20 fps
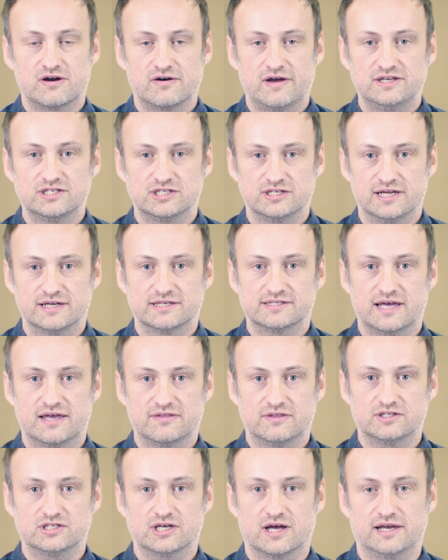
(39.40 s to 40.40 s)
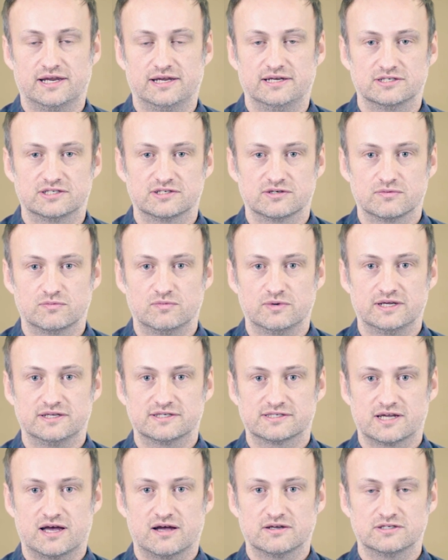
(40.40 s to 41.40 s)
our engineer set the challenge, we
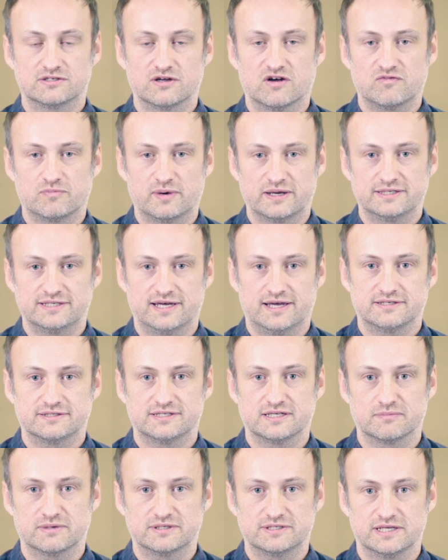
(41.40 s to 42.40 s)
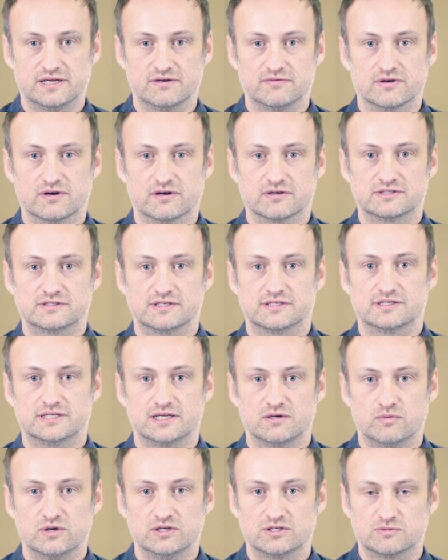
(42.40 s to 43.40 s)
started off by testing materials to
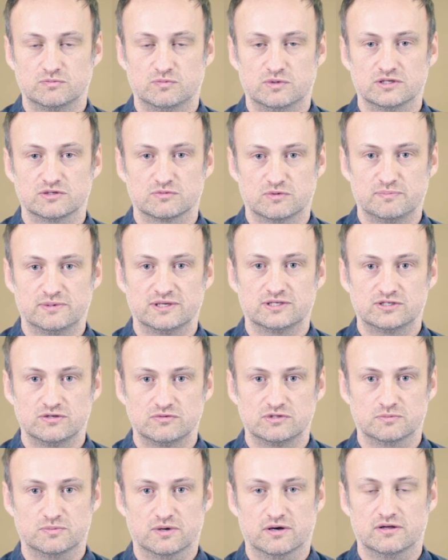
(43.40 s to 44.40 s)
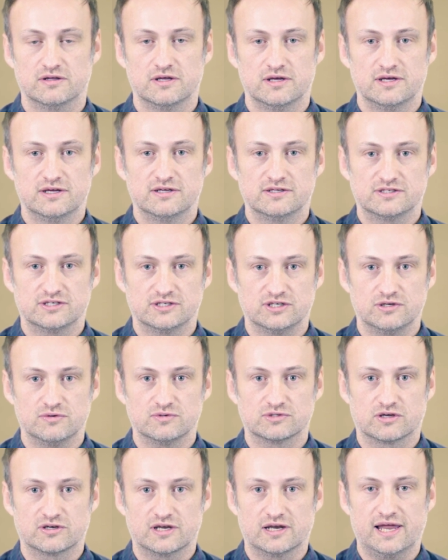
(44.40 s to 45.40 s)
see which ones would be suitable to
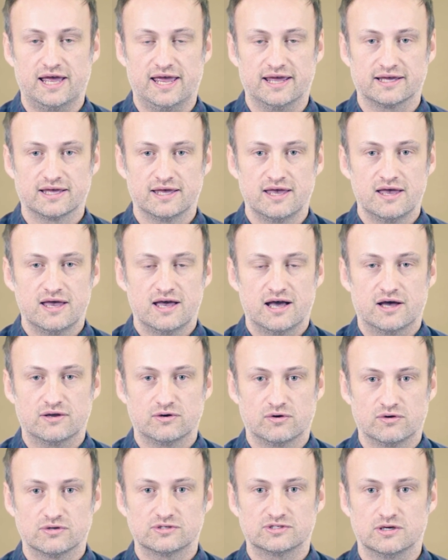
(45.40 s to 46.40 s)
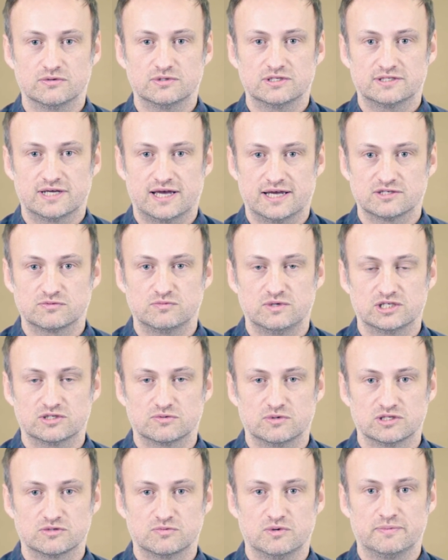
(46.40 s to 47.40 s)
use on a leg, and also to test
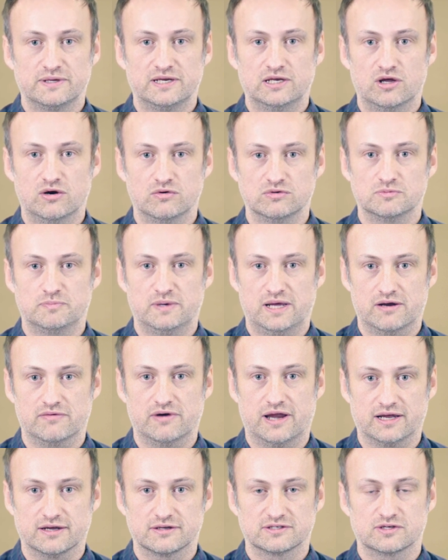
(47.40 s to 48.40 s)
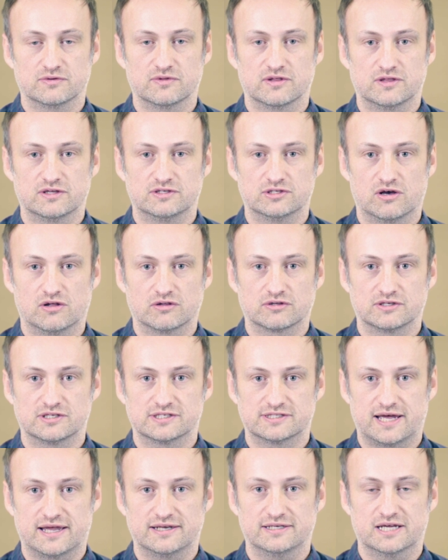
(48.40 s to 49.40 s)
which ones would be load-bearing so that the doll could
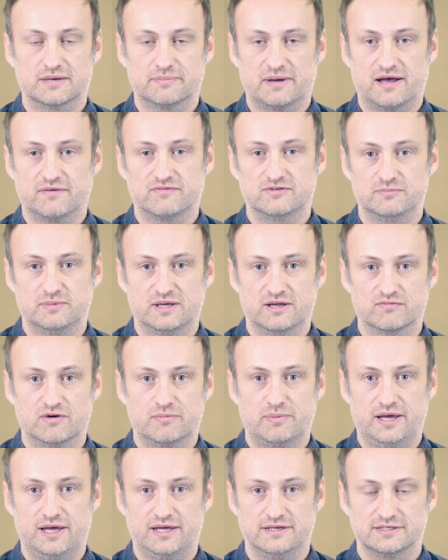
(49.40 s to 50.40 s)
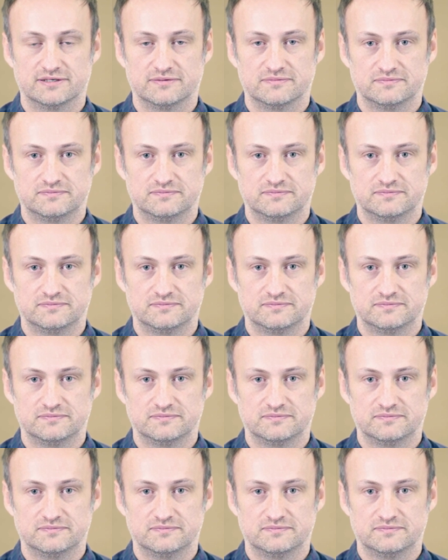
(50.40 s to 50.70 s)
stand up after being repaired.